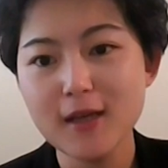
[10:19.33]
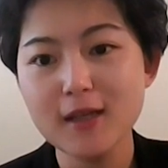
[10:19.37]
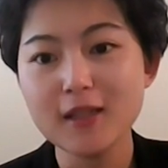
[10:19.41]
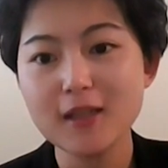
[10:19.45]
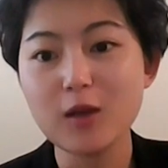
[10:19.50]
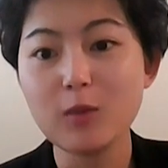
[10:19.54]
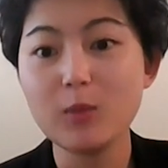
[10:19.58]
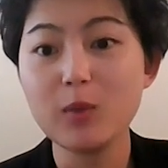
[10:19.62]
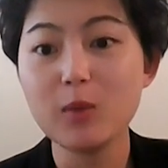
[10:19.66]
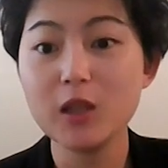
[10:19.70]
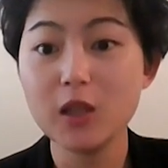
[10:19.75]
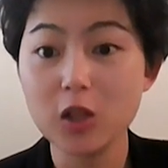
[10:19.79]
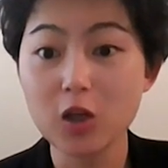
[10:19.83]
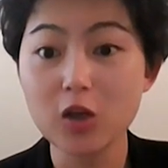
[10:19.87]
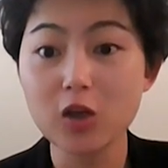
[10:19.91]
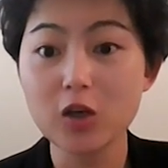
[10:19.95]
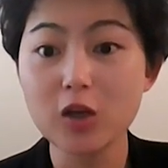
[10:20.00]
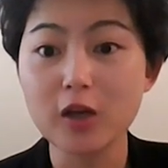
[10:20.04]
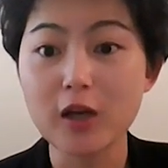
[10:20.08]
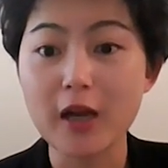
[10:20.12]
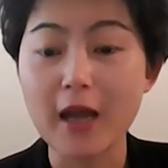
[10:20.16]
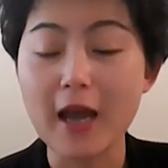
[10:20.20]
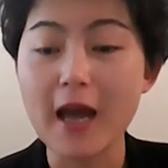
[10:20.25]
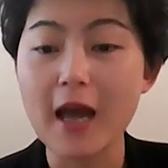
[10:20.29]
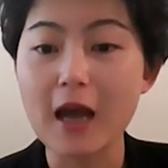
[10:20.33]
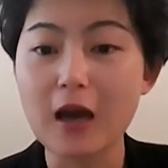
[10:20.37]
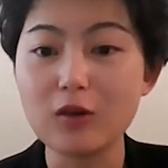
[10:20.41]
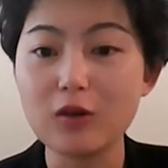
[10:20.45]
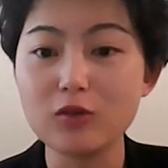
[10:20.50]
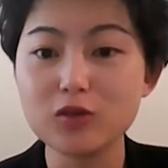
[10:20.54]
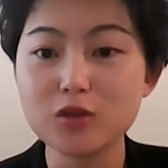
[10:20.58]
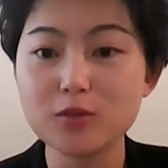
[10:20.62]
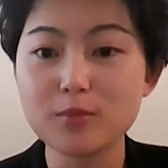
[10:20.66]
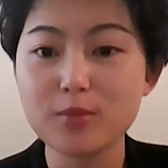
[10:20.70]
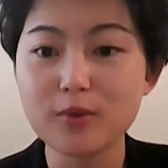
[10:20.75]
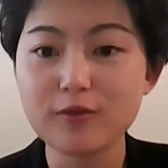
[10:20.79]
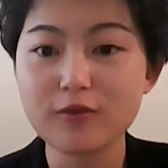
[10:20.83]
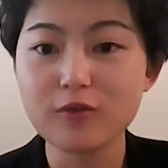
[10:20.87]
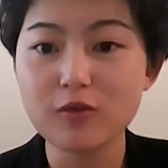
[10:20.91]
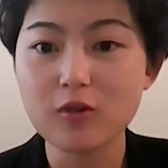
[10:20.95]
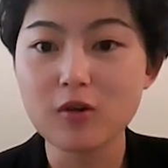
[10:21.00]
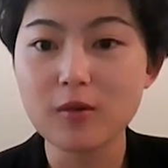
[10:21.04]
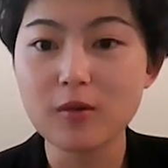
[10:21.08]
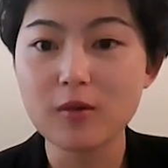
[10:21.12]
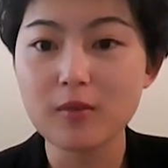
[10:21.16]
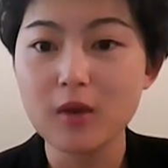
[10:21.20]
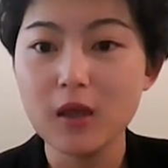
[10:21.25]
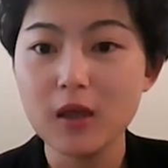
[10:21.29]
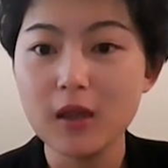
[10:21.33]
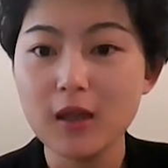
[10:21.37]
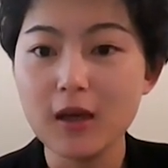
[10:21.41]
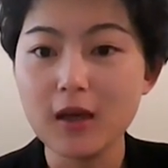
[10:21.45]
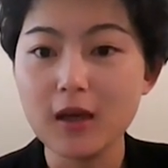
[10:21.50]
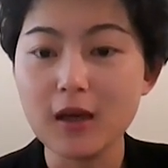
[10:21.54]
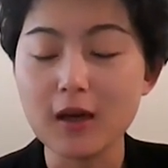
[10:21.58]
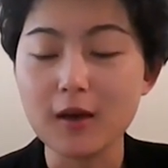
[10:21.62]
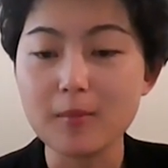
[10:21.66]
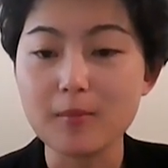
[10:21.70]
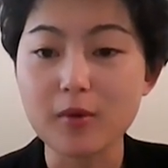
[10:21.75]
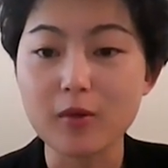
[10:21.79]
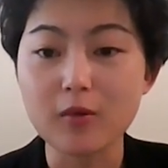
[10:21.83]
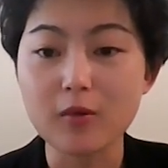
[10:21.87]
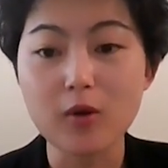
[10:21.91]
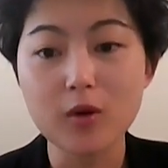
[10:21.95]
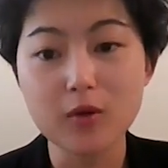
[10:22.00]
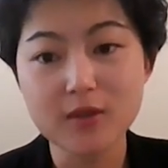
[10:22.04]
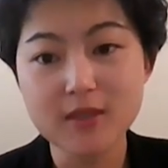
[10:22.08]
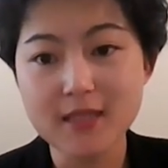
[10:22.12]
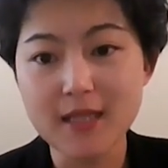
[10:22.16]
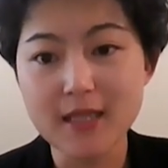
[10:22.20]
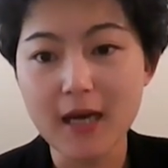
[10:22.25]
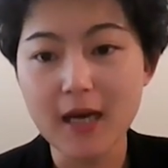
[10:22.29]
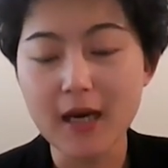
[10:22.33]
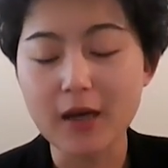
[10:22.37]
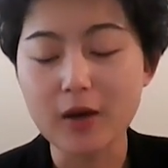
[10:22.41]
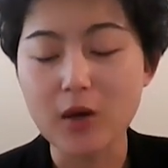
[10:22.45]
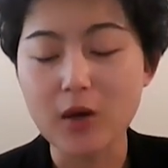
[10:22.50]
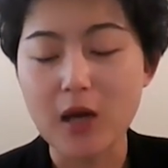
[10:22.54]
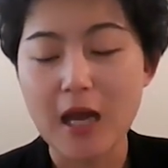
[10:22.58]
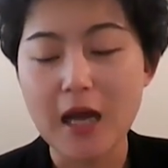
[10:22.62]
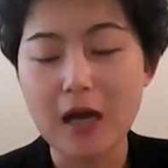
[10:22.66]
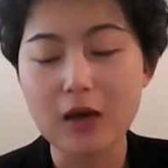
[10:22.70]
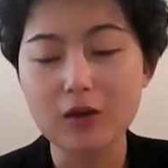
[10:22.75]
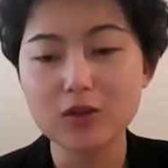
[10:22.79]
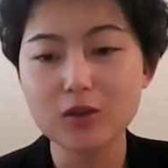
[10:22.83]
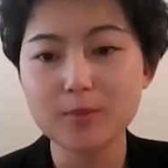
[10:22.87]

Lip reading: that we learn how to perform Baroque style, how to